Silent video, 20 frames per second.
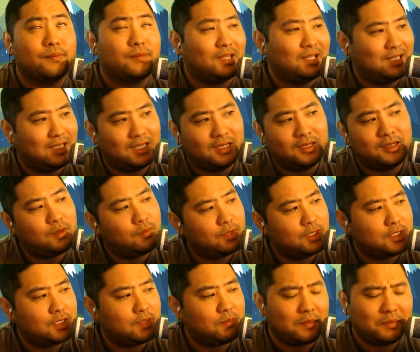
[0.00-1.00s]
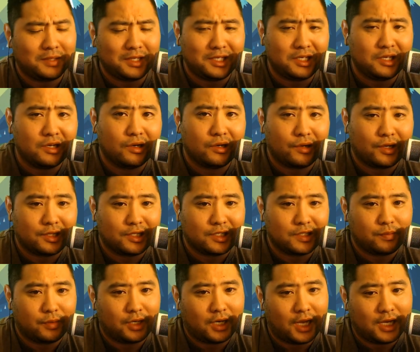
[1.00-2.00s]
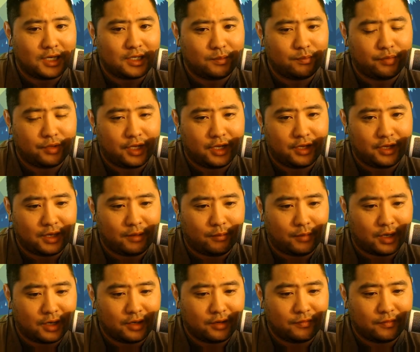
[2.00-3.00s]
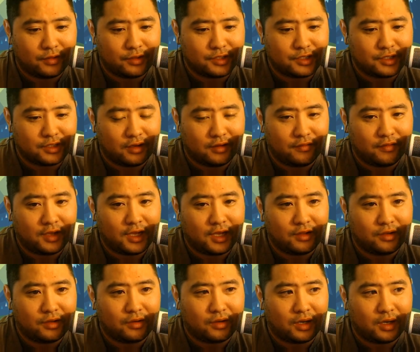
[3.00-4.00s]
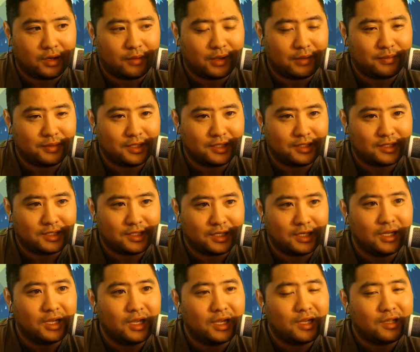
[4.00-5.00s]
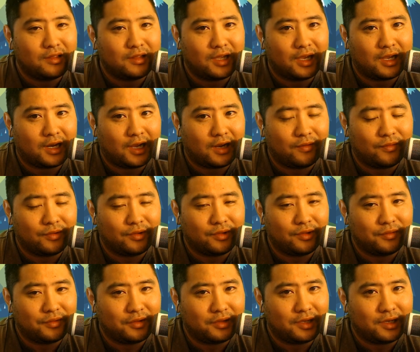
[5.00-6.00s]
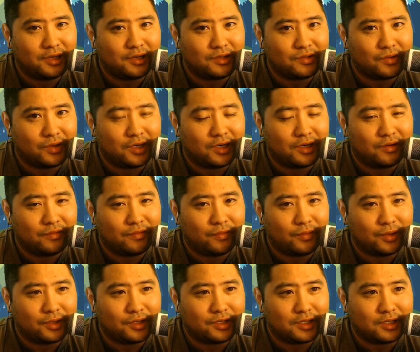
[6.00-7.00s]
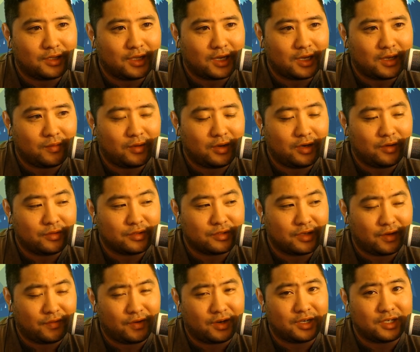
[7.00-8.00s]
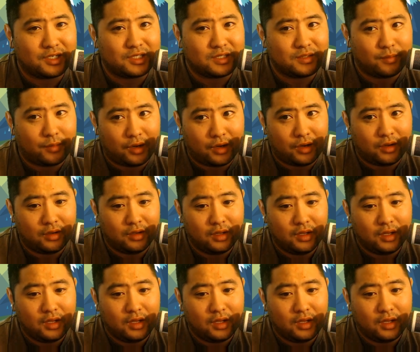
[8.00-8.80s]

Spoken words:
I want to say maybe a year ago at this point, I did play like a modded version of Halo on my PC that I really, really enjoyed. And unfortunately, that community was like very small